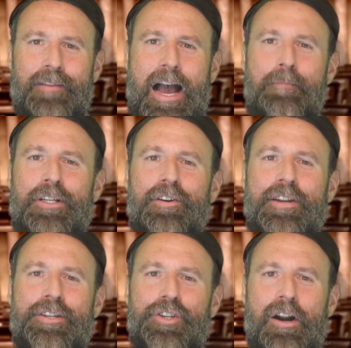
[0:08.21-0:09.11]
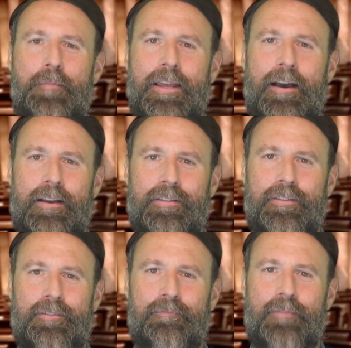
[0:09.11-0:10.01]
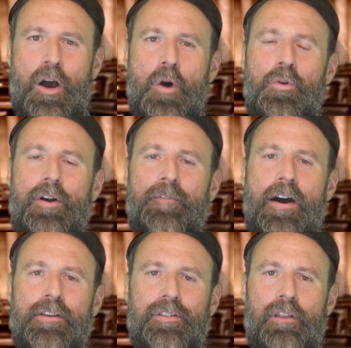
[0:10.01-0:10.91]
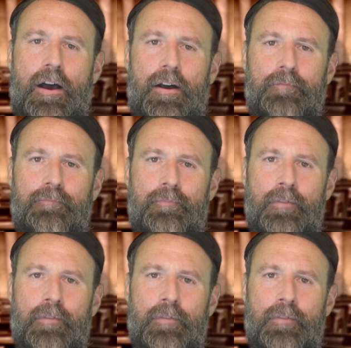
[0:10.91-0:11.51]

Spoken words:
I'm attorney Jeremy Huss, owner of Huss Law.